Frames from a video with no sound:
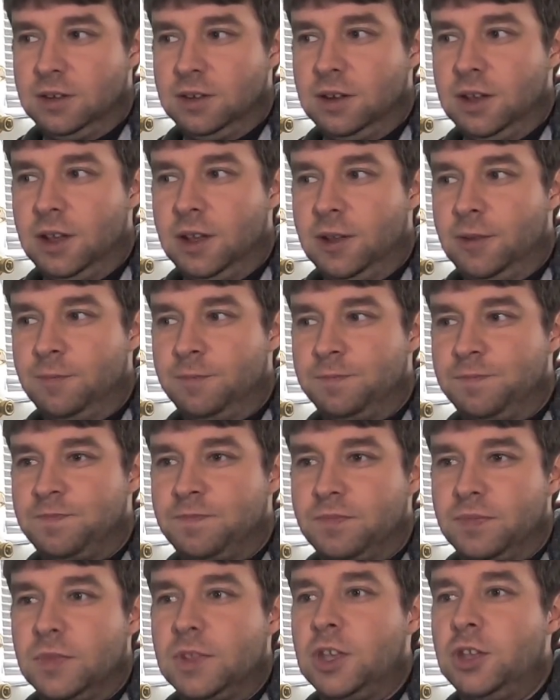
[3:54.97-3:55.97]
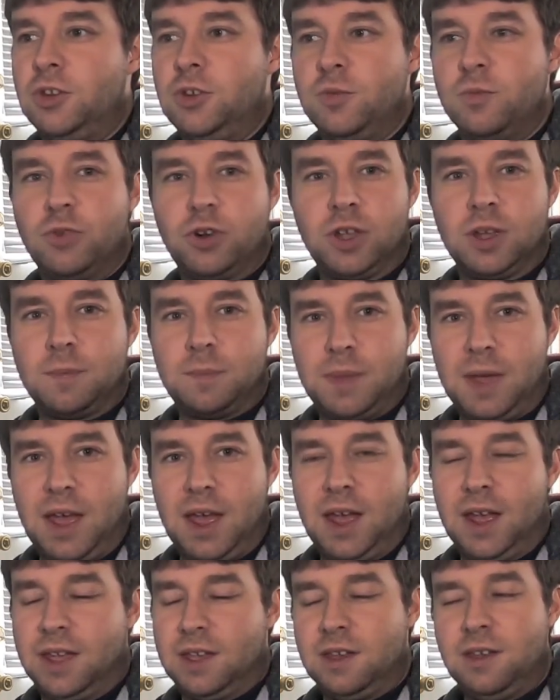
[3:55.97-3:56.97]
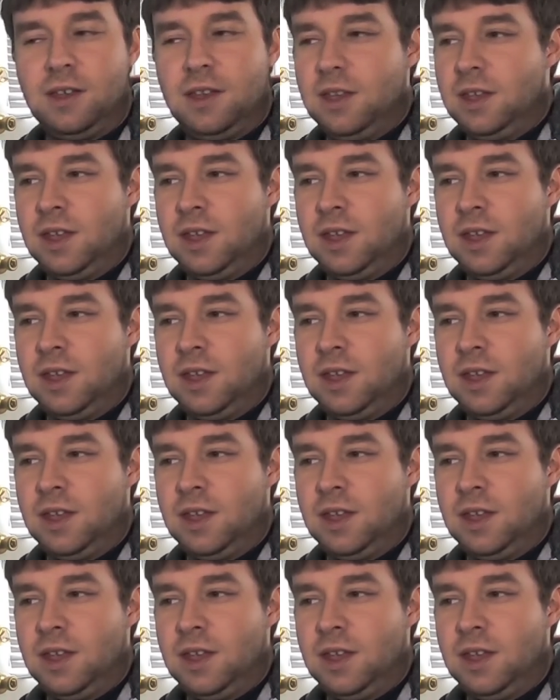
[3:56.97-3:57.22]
Can you bring it back?"